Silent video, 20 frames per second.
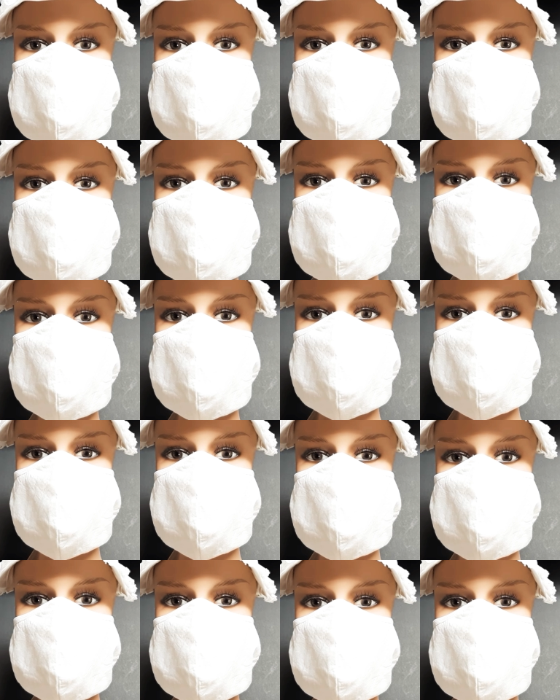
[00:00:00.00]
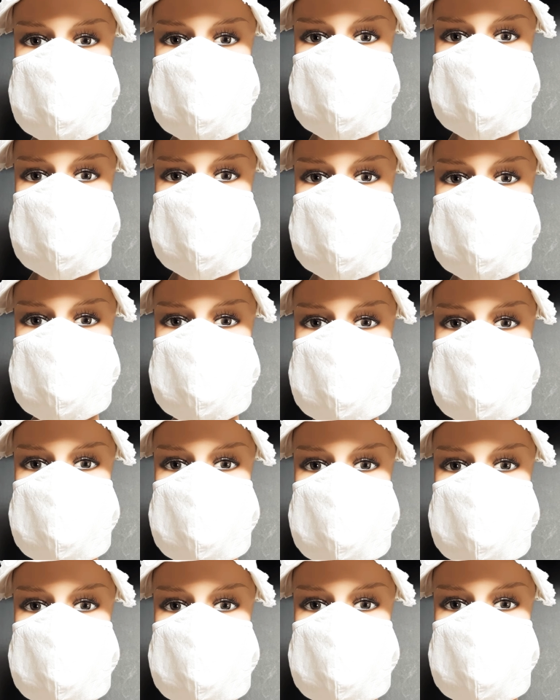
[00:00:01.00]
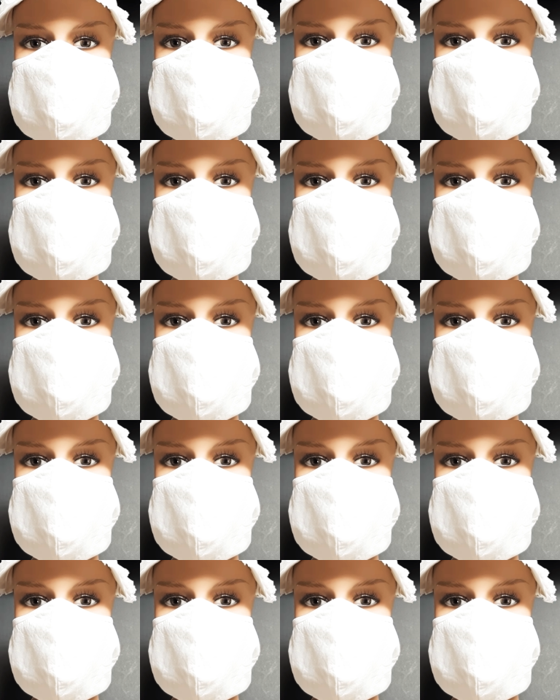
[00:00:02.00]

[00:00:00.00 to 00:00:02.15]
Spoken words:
layers of fabric and 2 layers of